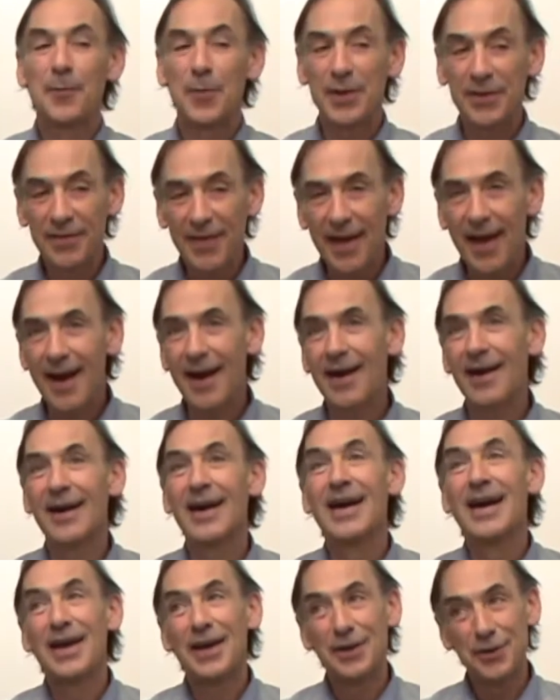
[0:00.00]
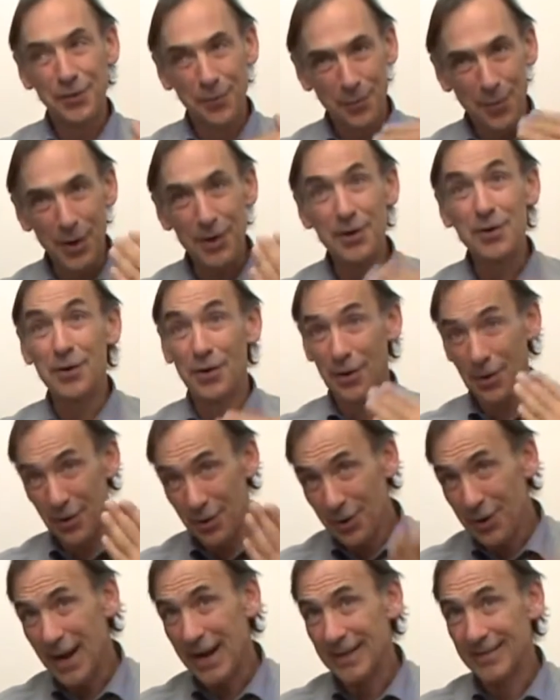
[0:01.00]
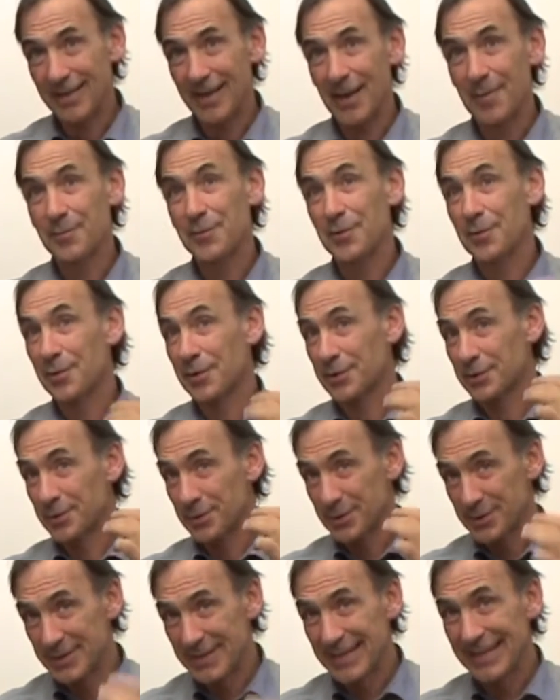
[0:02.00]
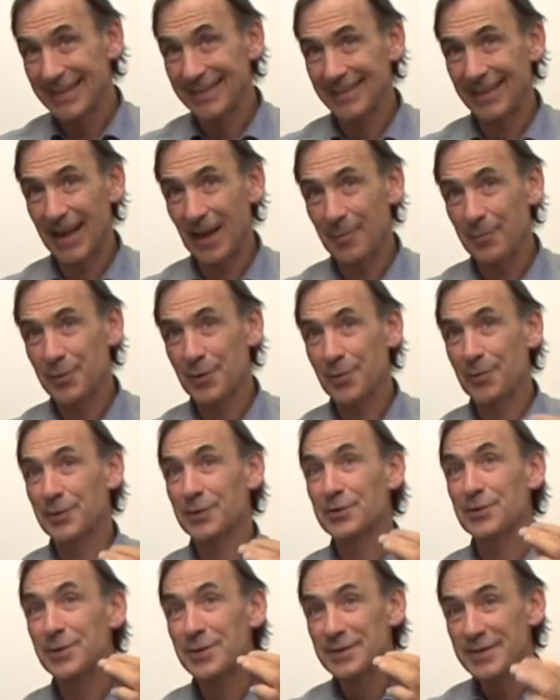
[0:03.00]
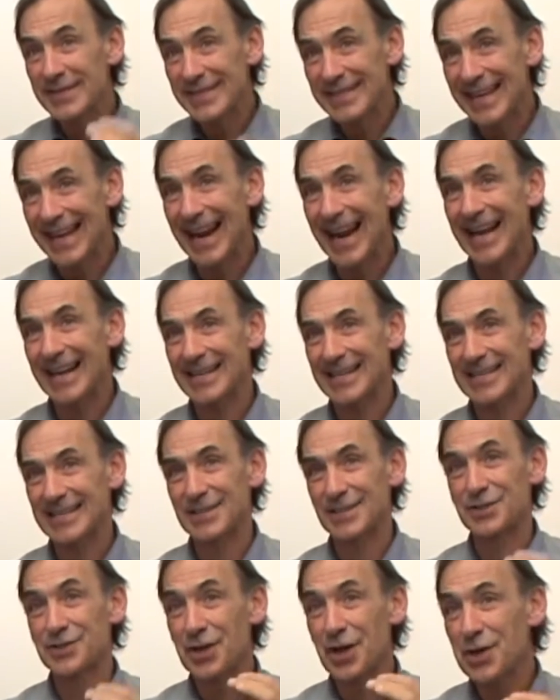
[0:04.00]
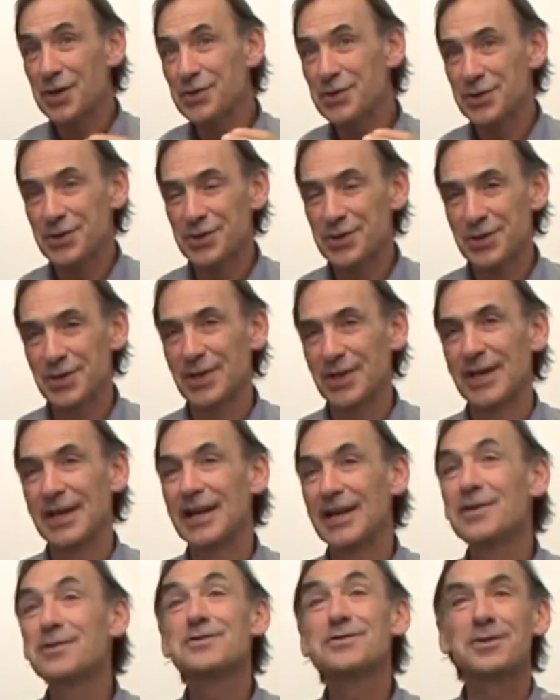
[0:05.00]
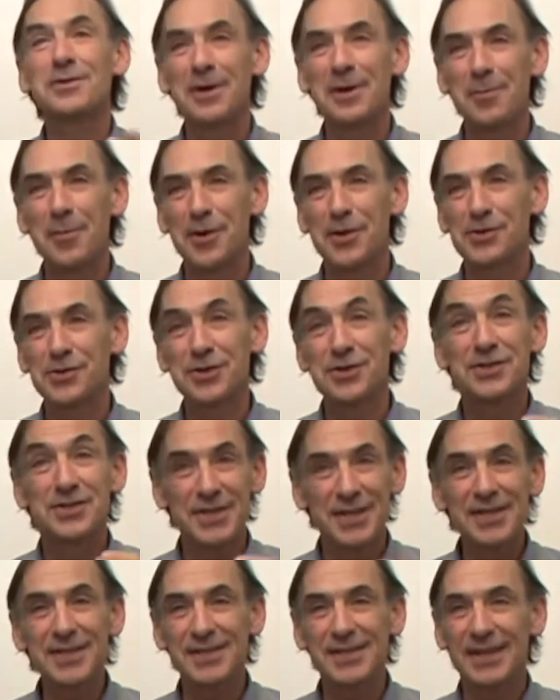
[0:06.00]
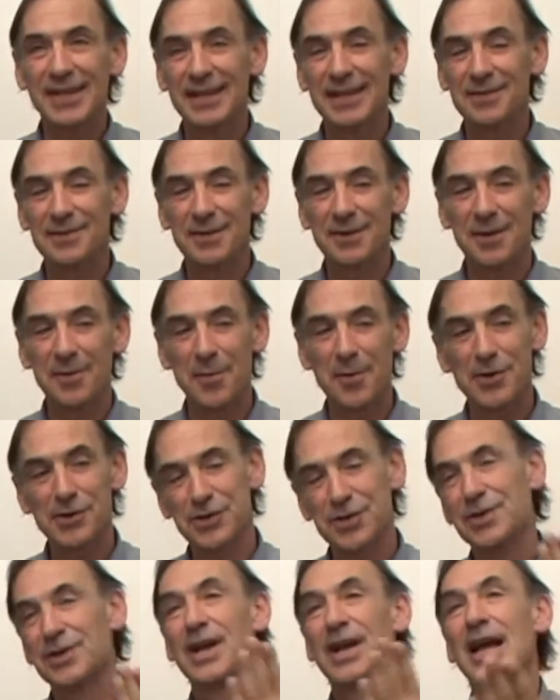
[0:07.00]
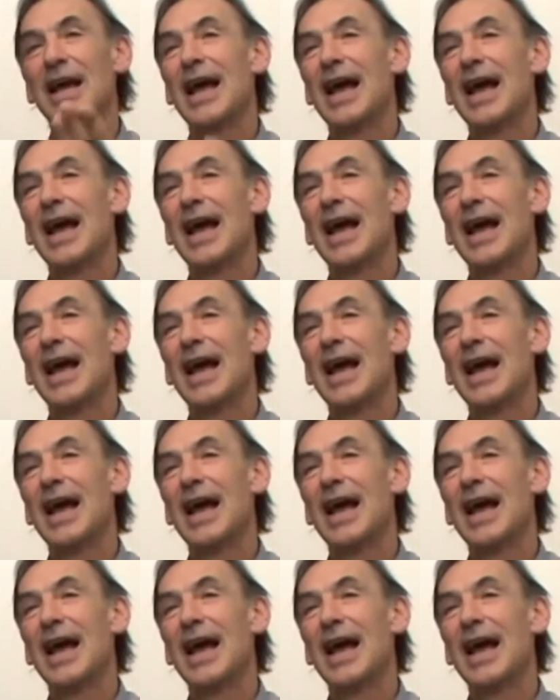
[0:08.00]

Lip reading: But there, you want to look at them, you want to see them, you want to select those illusory motions, this illusory motion,